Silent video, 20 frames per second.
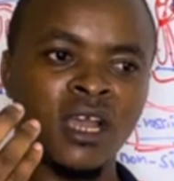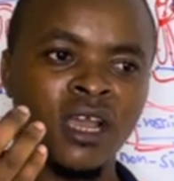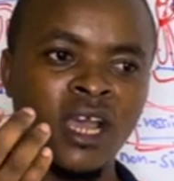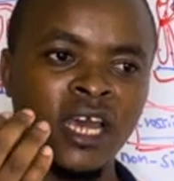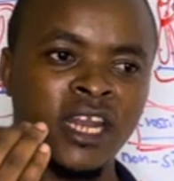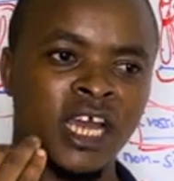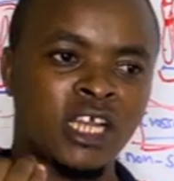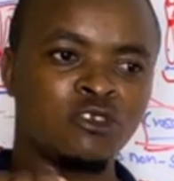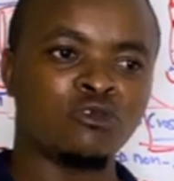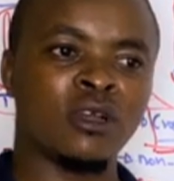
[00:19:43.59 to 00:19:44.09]

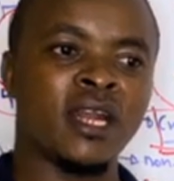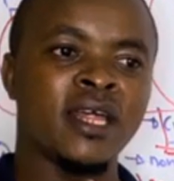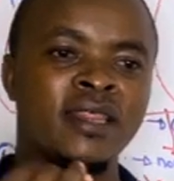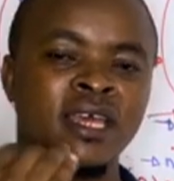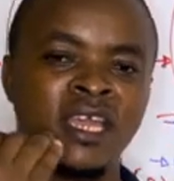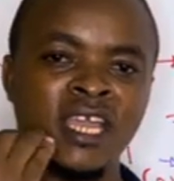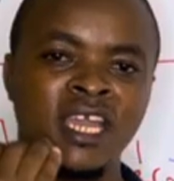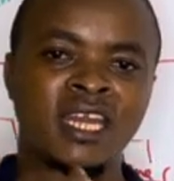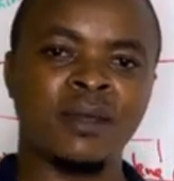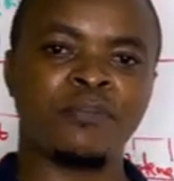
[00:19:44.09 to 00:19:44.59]
And actually
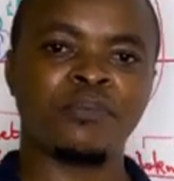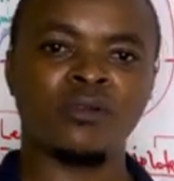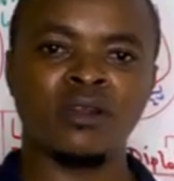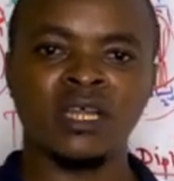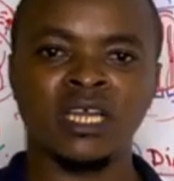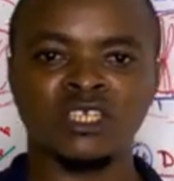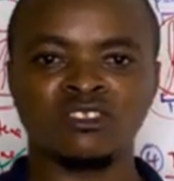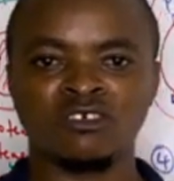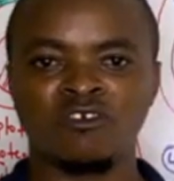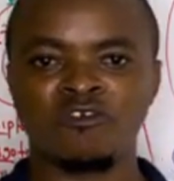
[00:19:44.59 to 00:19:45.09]
the end
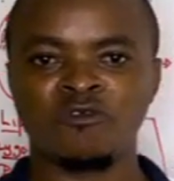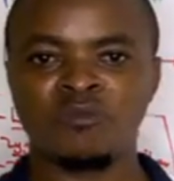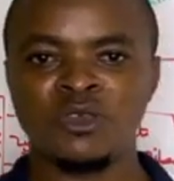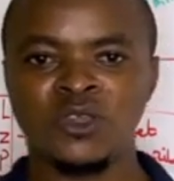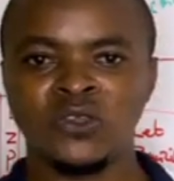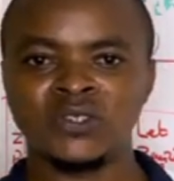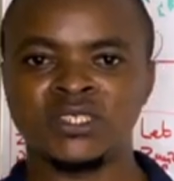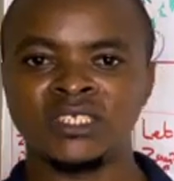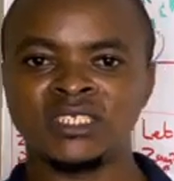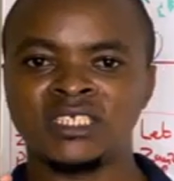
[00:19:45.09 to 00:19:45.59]
product of
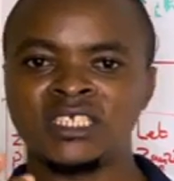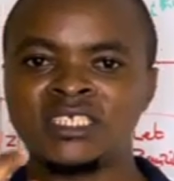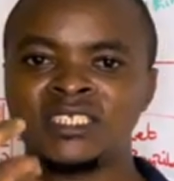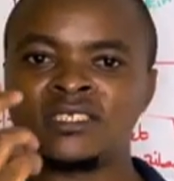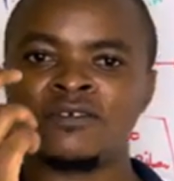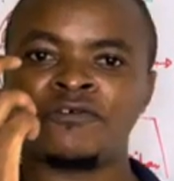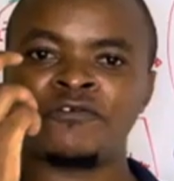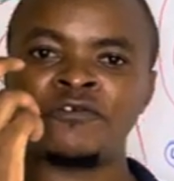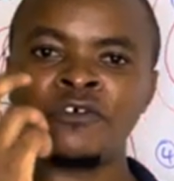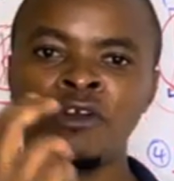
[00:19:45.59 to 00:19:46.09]
meiosis is
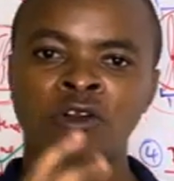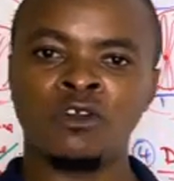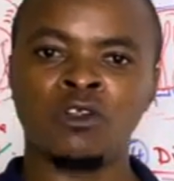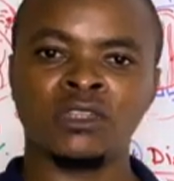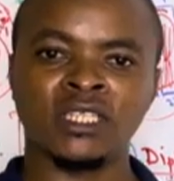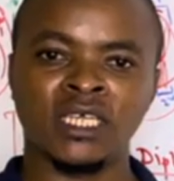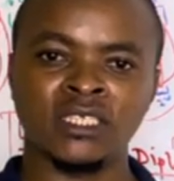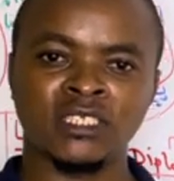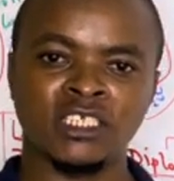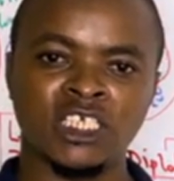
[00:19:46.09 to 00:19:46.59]
the 4
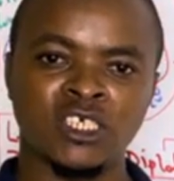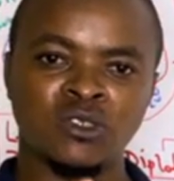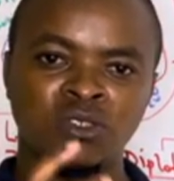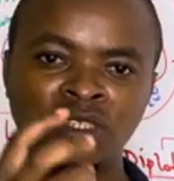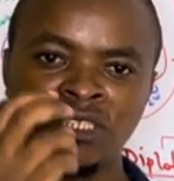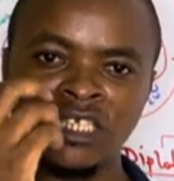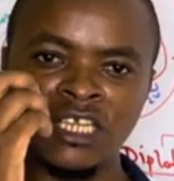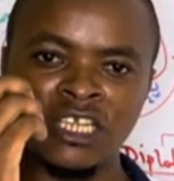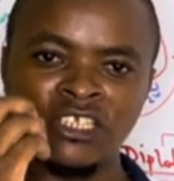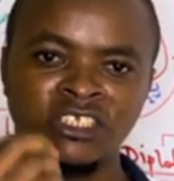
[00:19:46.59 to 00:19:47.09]
daughter
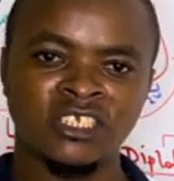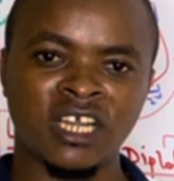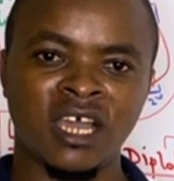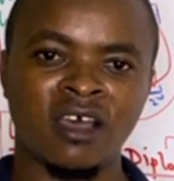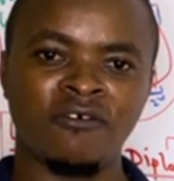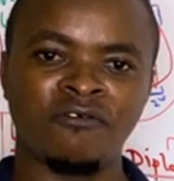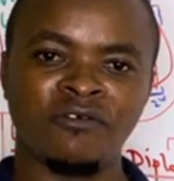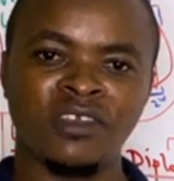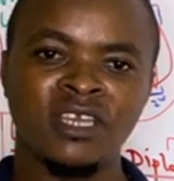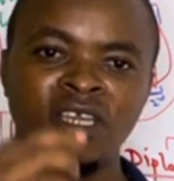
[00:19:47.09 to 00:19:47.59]
cells, each
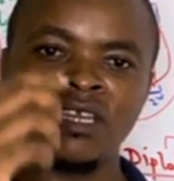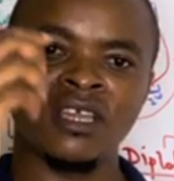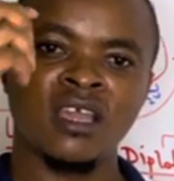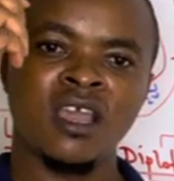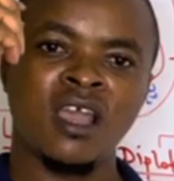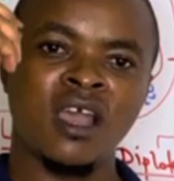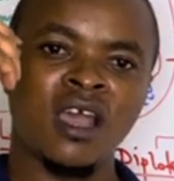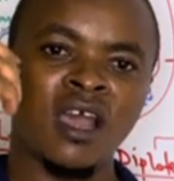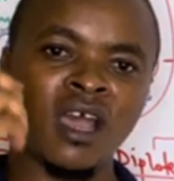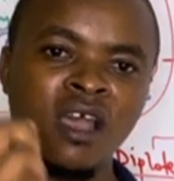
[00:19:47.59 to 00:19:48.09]
having
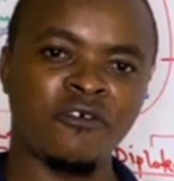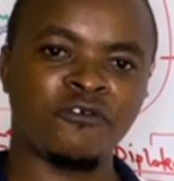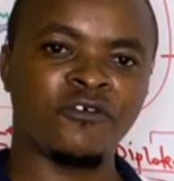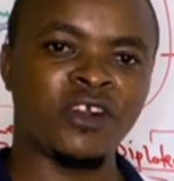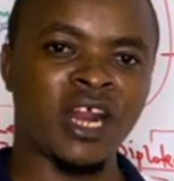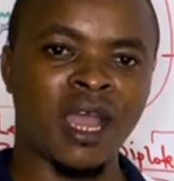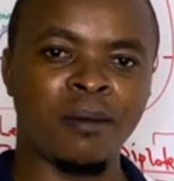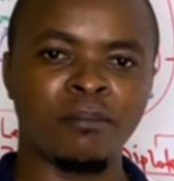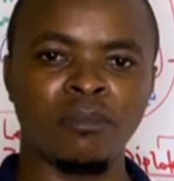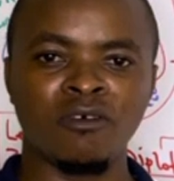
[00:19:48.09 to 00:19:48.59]
half
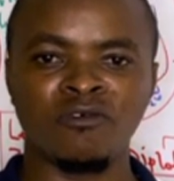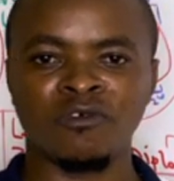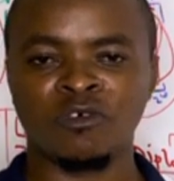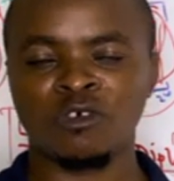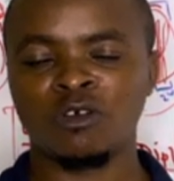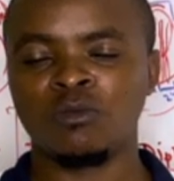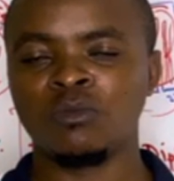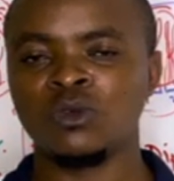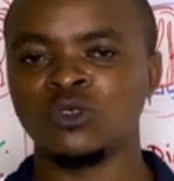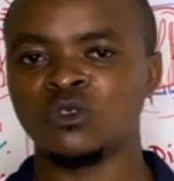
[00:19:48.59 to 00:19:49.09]
number of
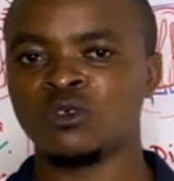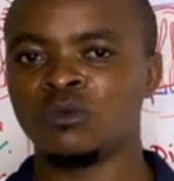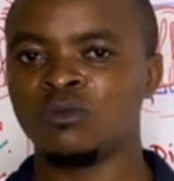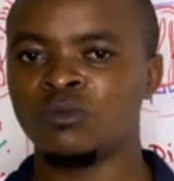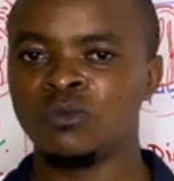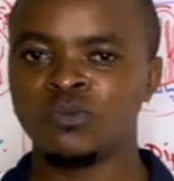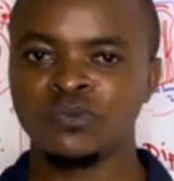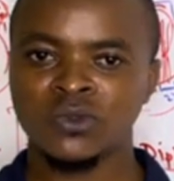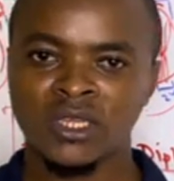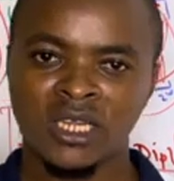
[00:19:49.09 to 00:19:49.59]
chromosomes
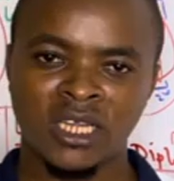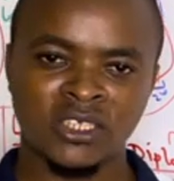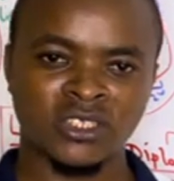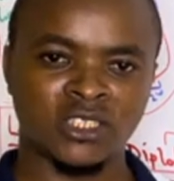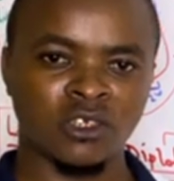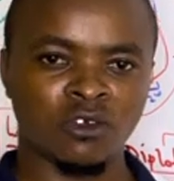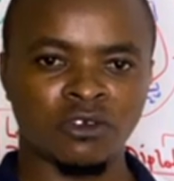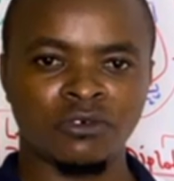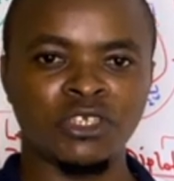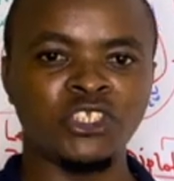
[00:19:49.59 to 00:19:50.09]
as
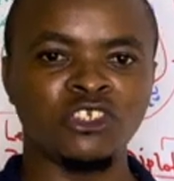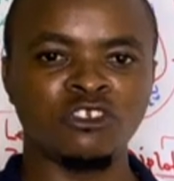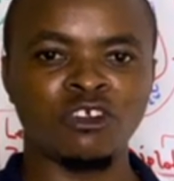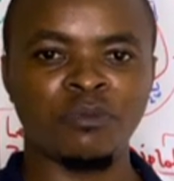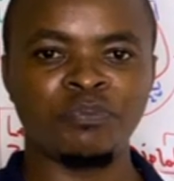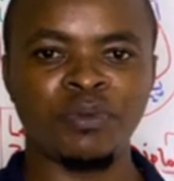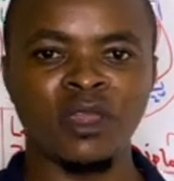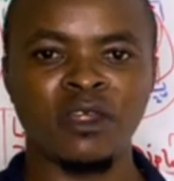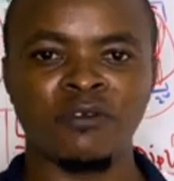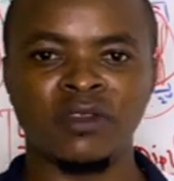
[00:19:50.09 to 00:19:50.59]
the original
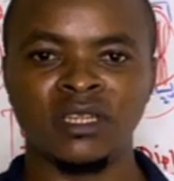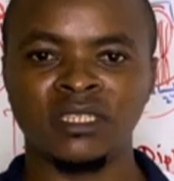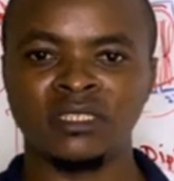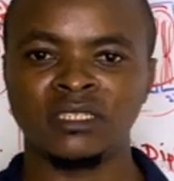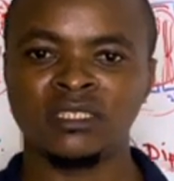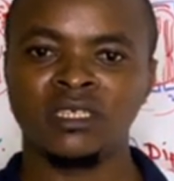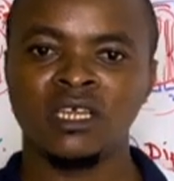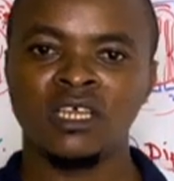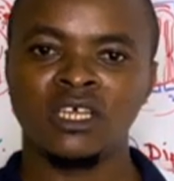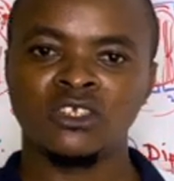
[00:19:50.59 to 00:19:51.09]
parent.
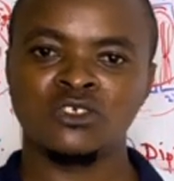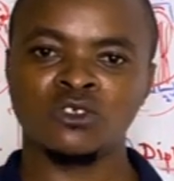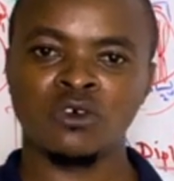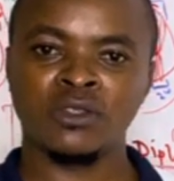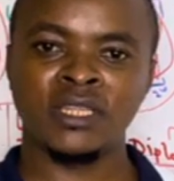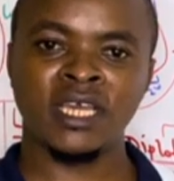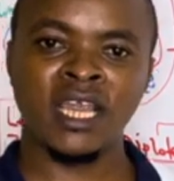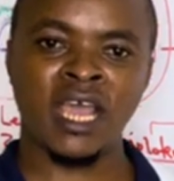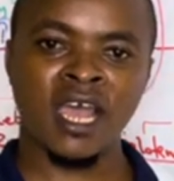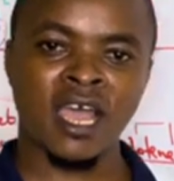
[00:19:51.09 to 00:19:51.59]
So
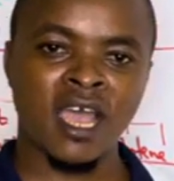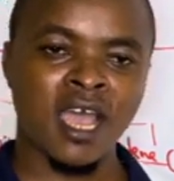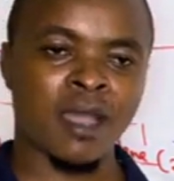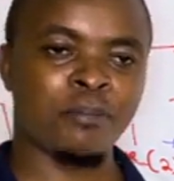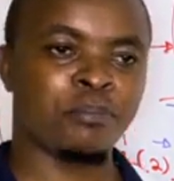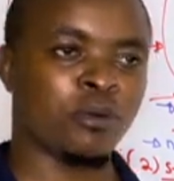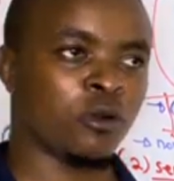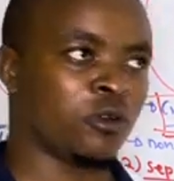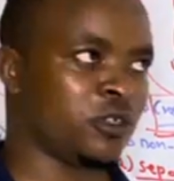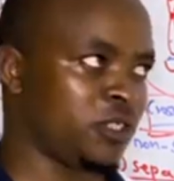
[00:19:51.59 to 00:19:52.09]
they are
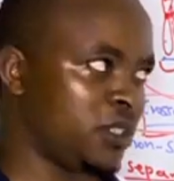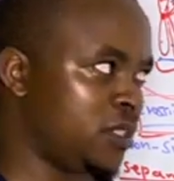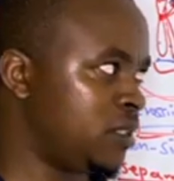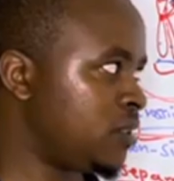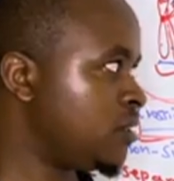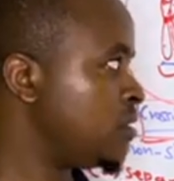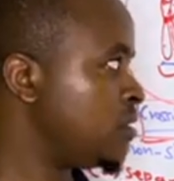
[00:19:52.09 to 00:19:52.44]
haploid.